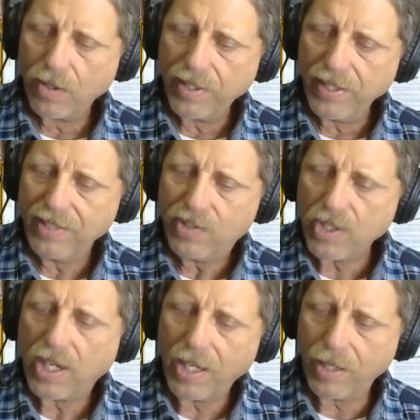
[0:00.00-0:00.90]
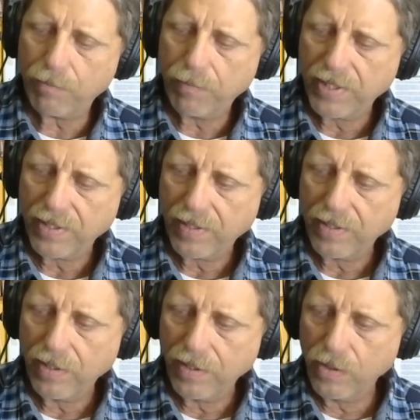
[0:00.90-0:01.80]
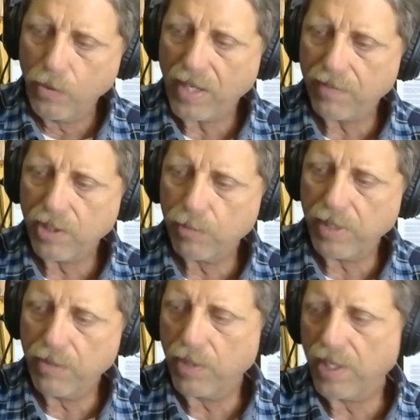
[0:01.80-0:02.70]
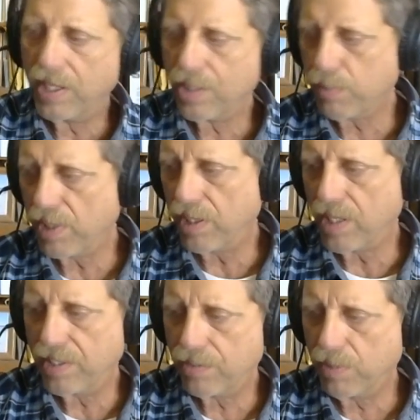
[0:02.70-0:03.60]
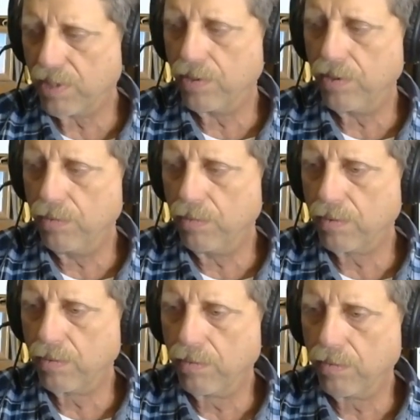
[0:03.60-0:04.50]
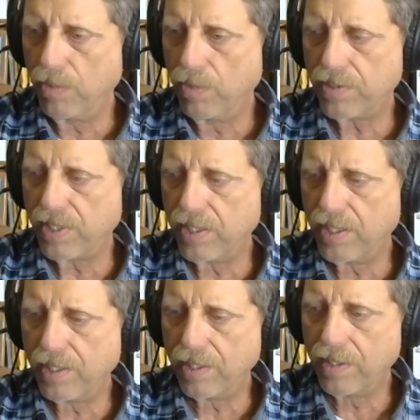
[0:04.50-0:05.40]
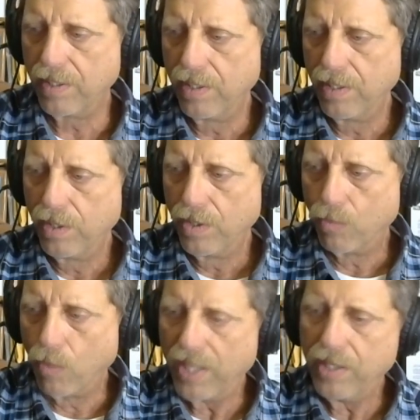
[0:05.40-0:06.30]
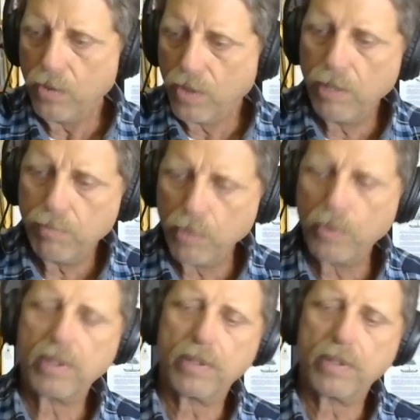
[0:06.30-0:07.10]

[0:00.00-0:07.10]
each time you having to be rehospitalized because you went psychotic, why do you keep doing this?